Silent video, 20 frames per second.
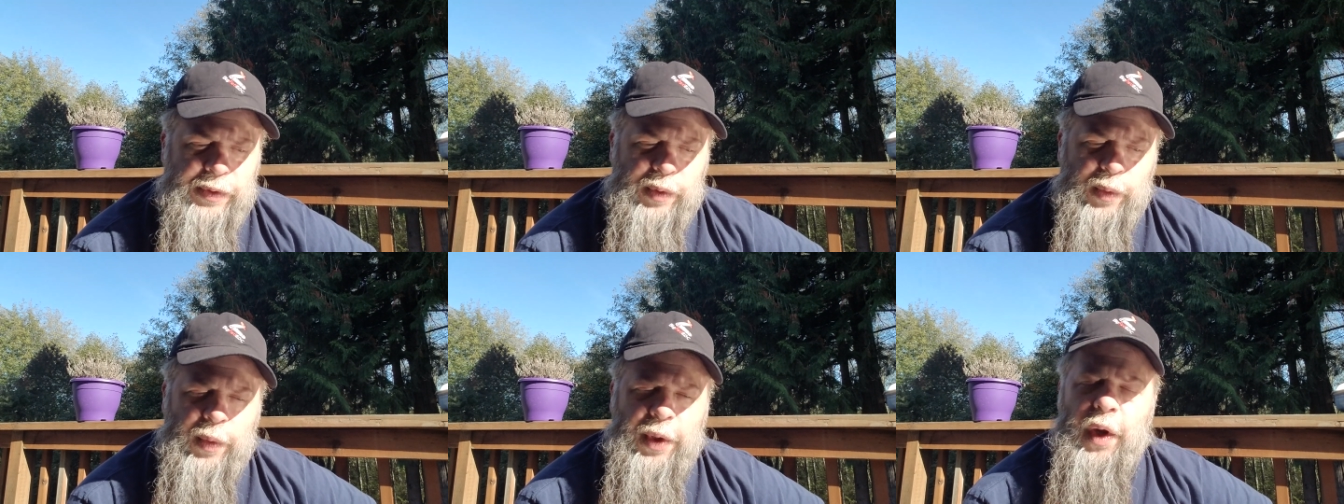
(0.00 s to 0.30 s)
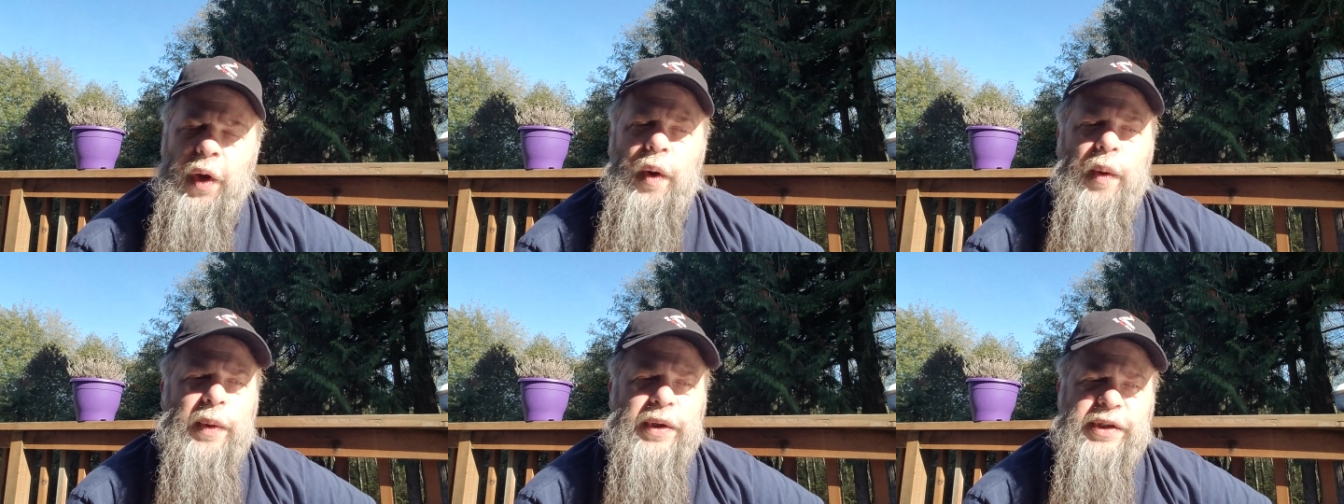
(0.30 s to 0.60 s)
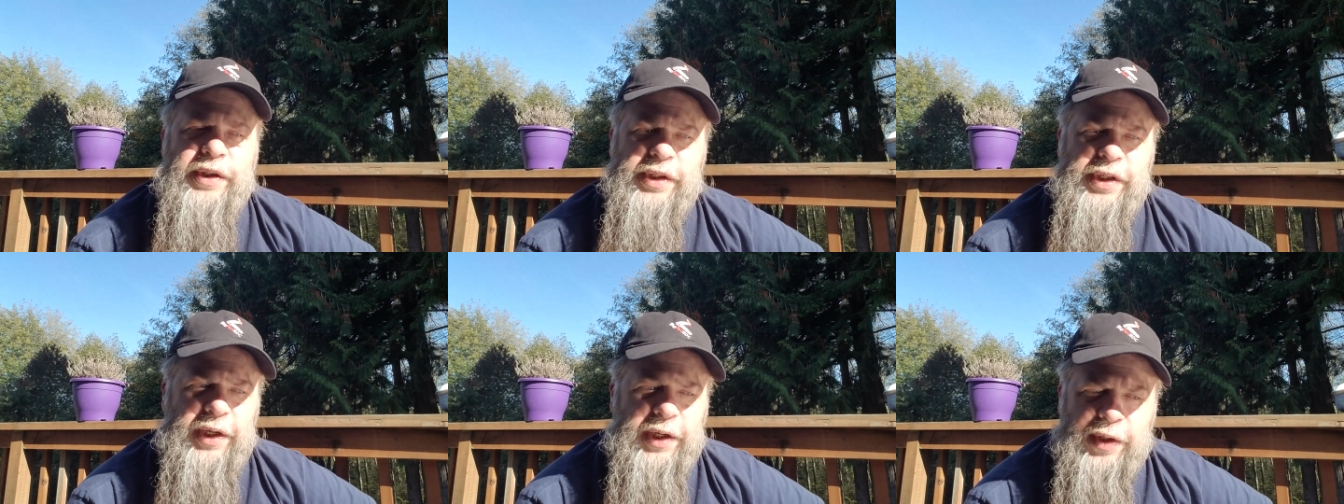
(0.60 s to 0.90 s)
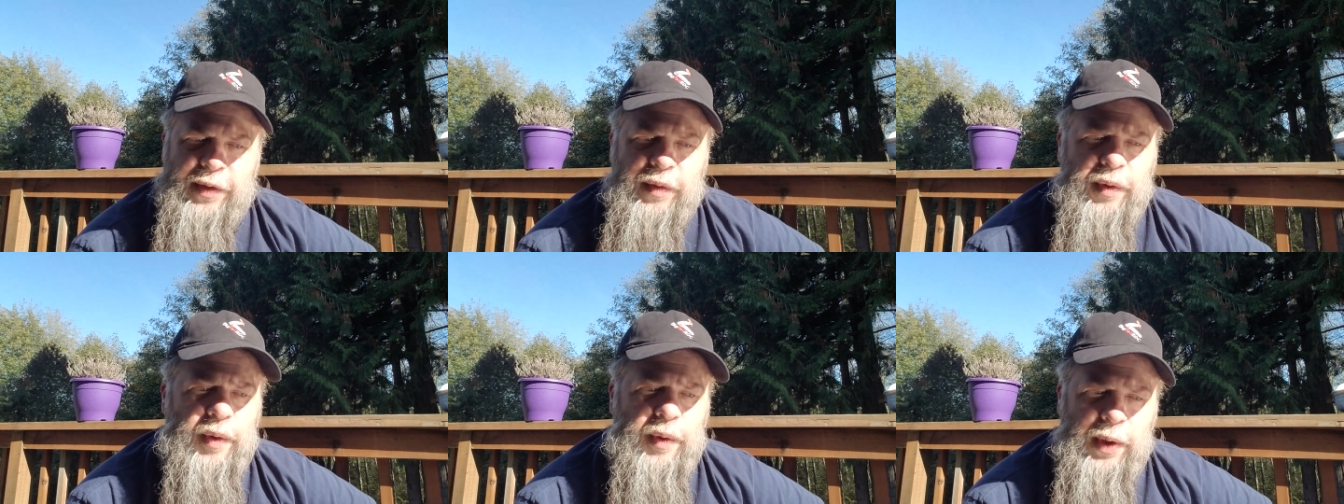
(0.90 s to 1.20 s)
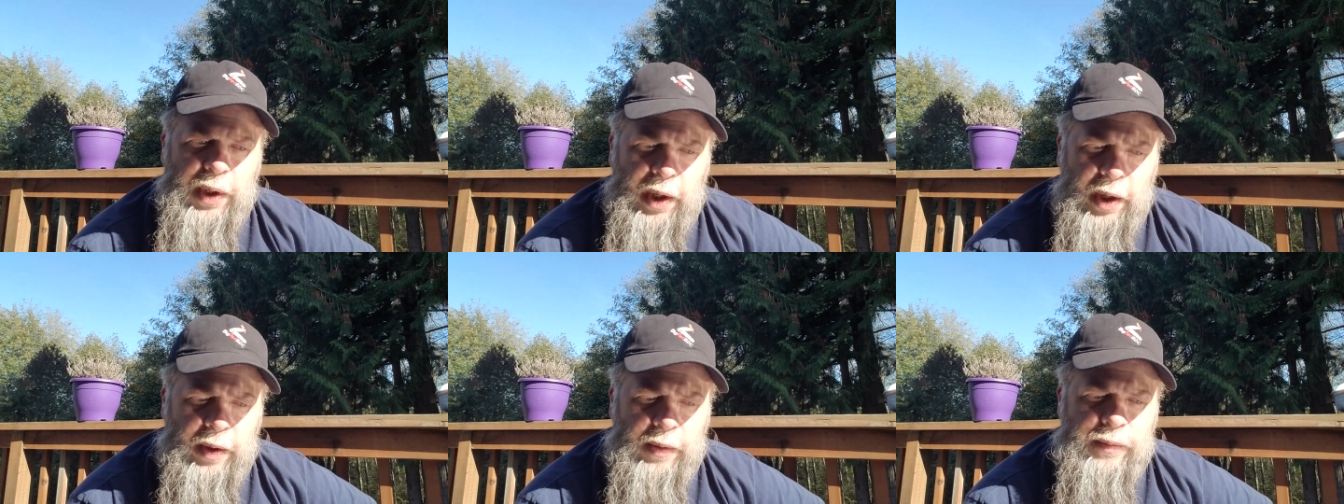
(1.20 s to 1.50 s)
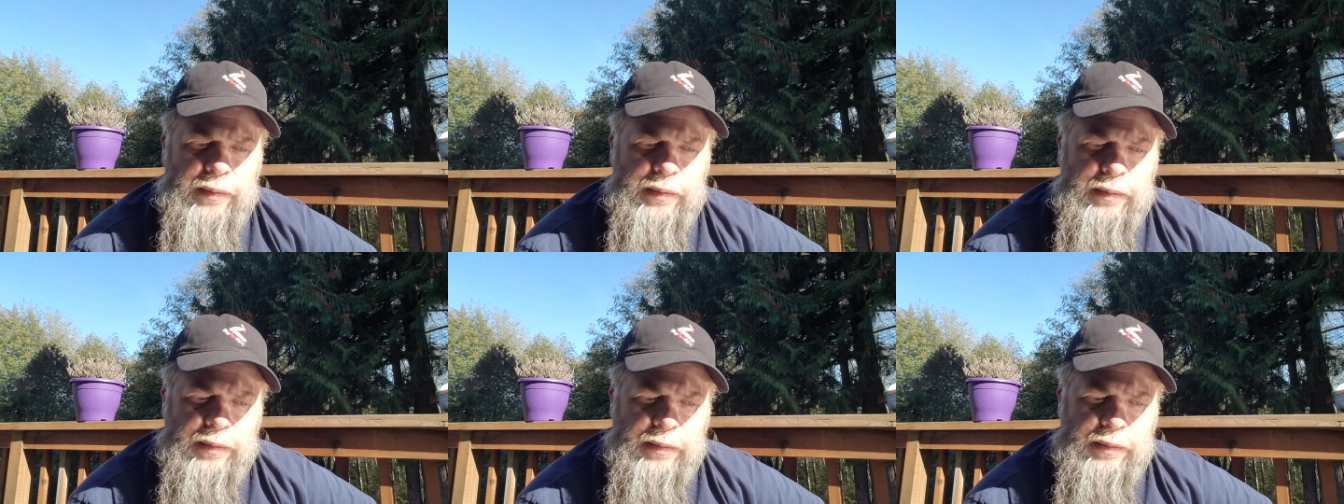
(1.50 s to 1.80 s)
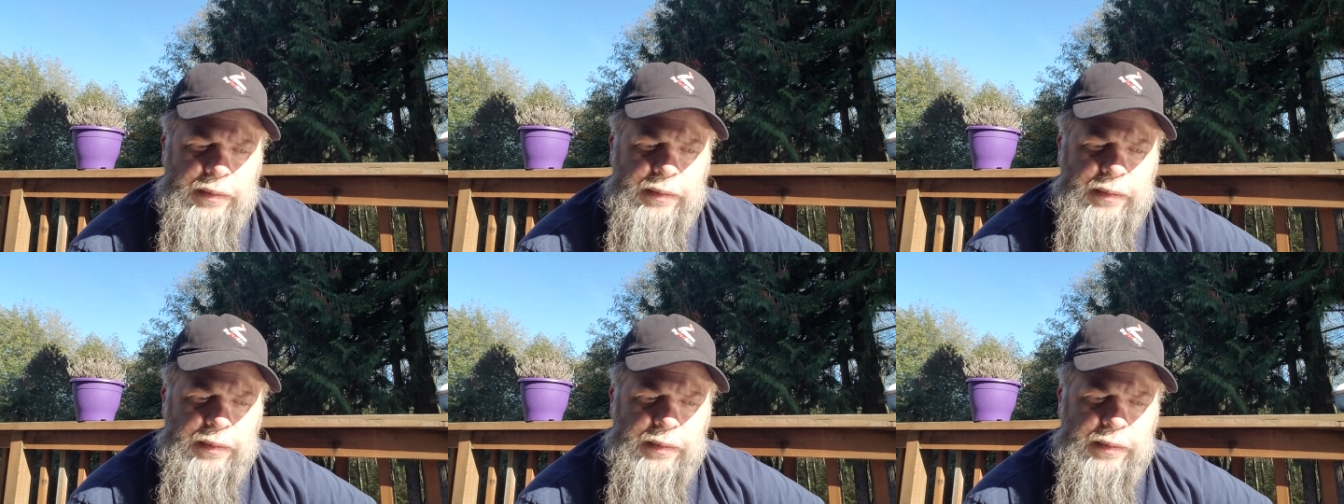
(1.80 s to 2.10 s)
we always did growing up.
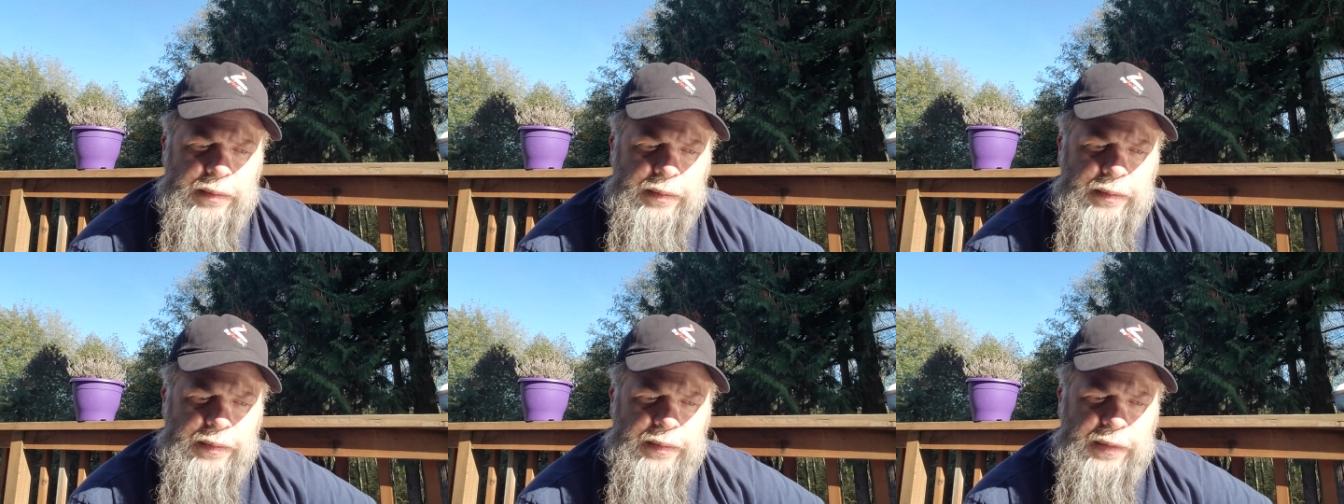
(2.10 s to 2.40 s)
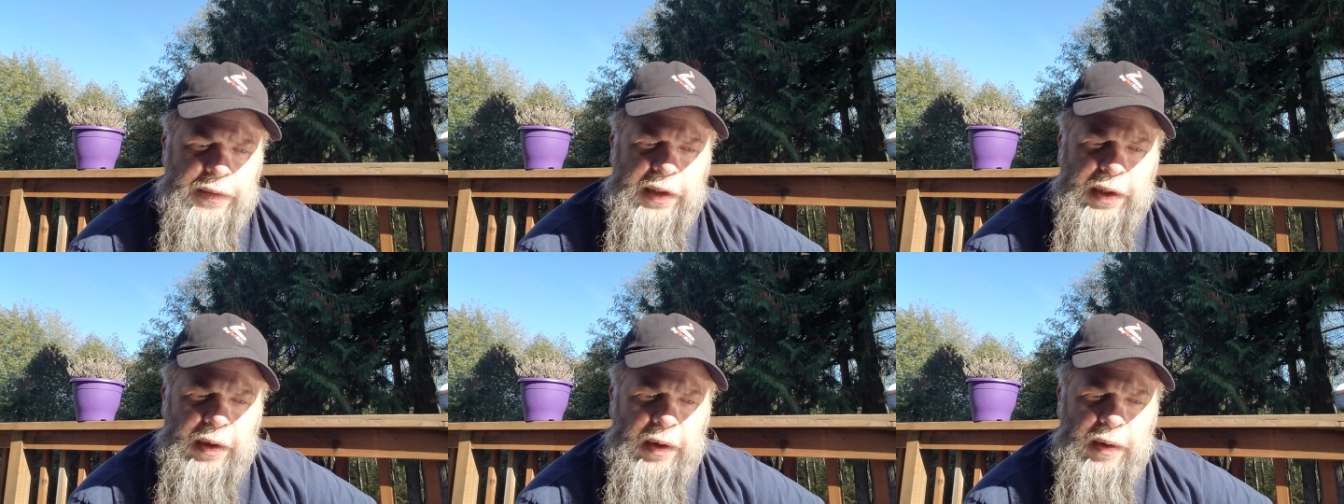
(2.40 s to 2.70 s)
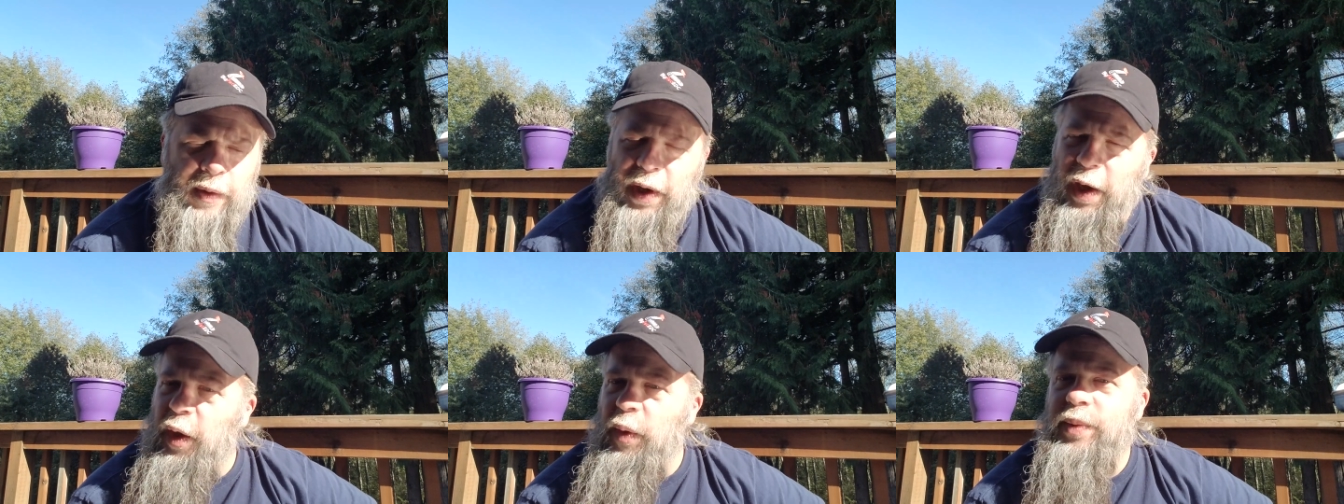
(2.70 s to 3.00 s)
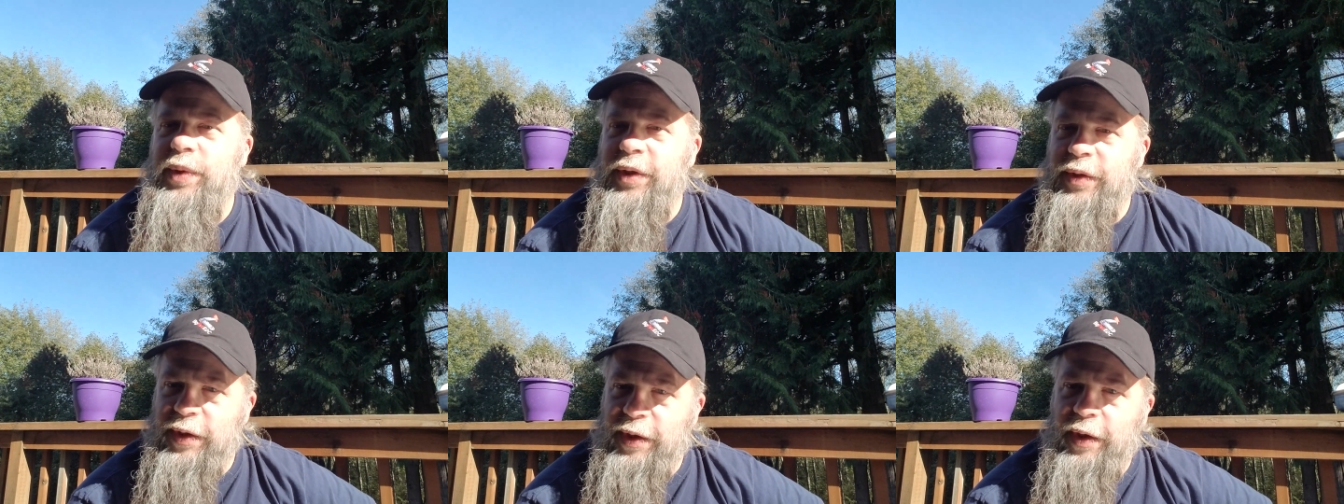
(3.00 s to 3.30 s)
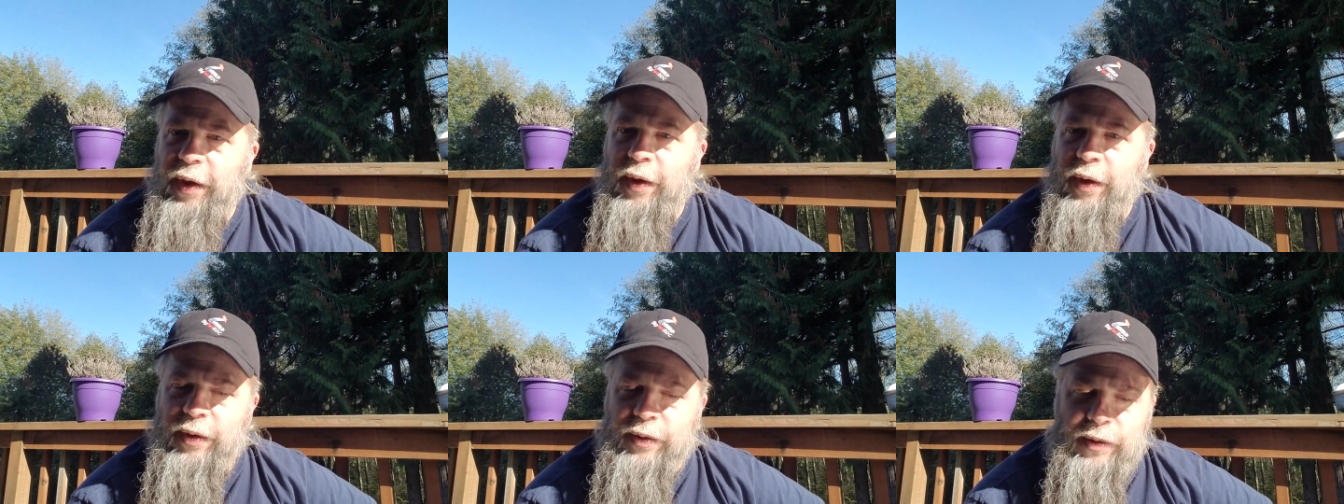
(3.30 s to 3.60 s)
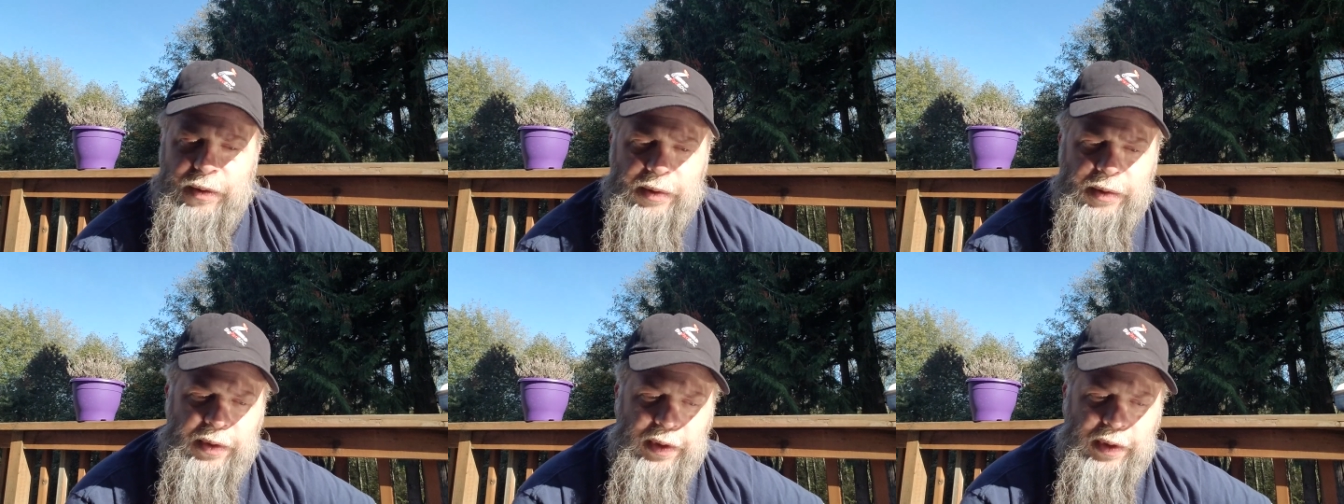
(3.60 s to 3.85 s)
You know, helped in the garden,